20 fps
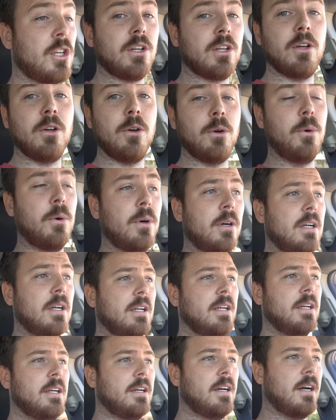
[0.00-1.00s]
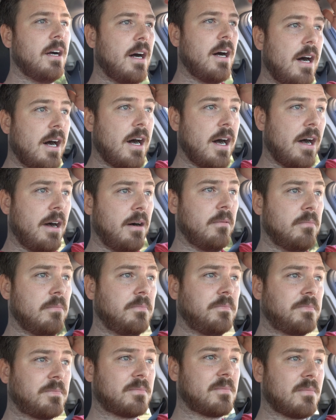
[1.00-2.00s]
to
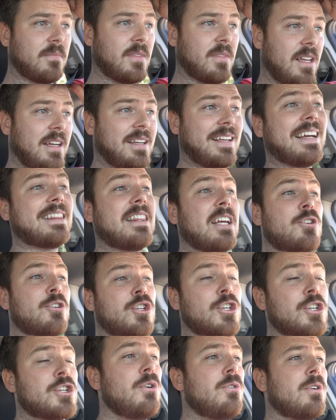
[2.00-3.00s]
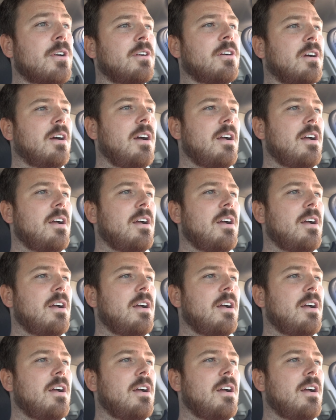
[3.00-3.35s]
um, get there sooner